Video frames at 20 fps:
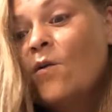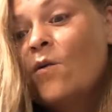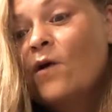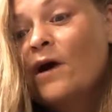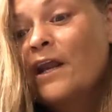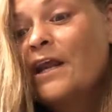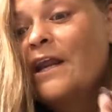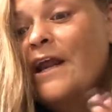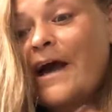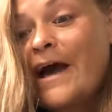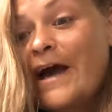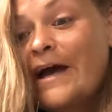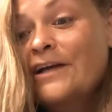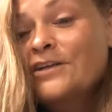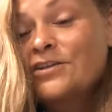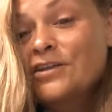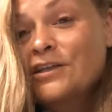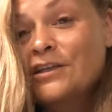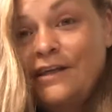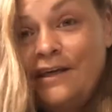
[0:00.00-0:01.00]
What it
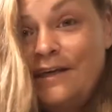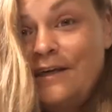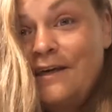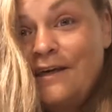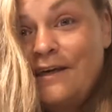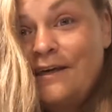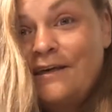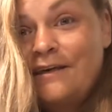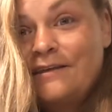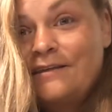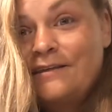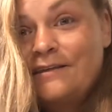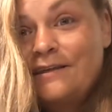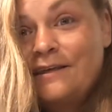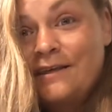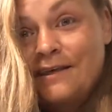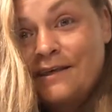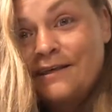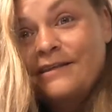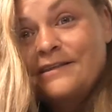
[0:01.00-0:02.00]
actually is,
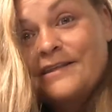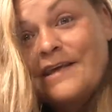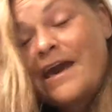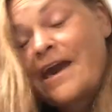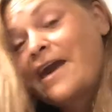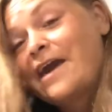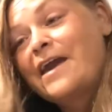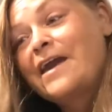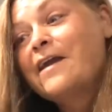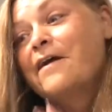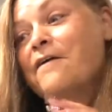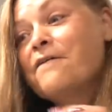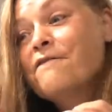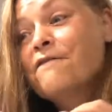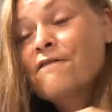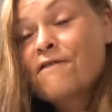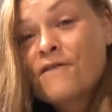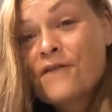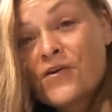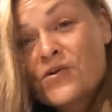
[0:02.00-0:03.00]
is a
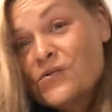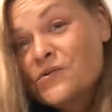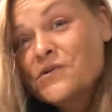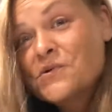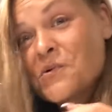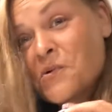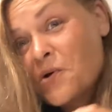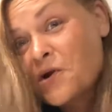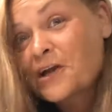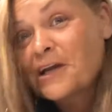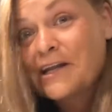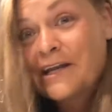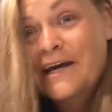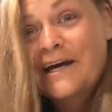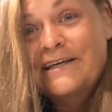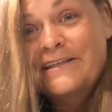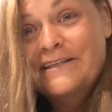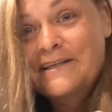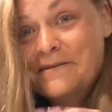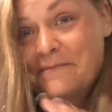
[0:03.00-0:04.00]
fruit
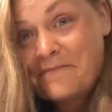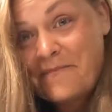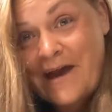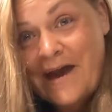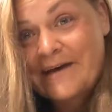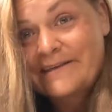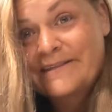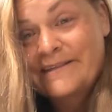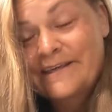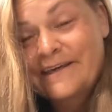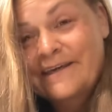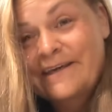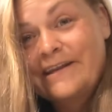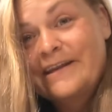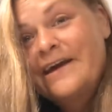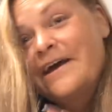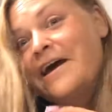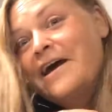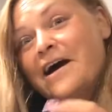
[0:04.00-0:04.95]
organizing basket.